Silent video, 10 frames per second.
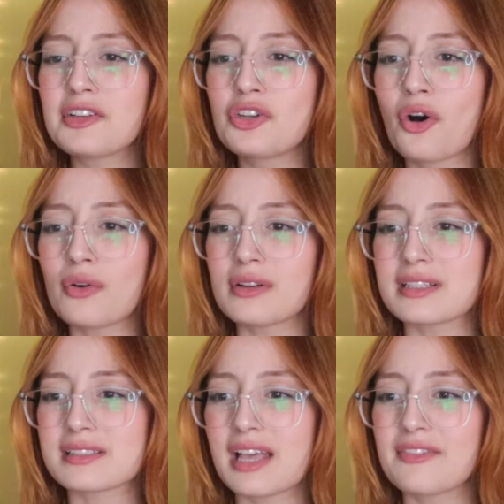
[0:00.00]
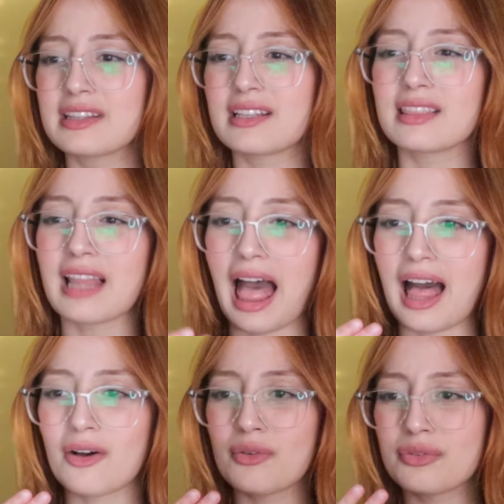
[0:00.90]
even notice? Even the
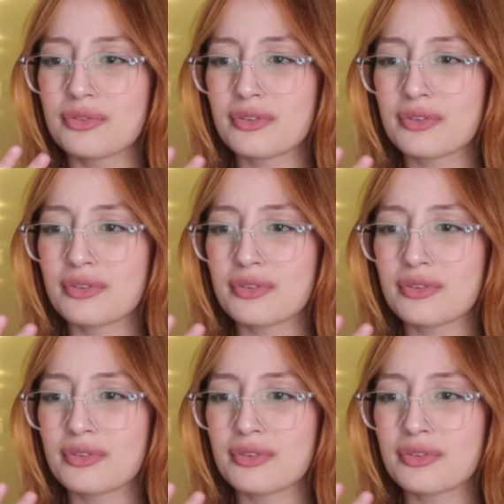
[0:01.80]
laugh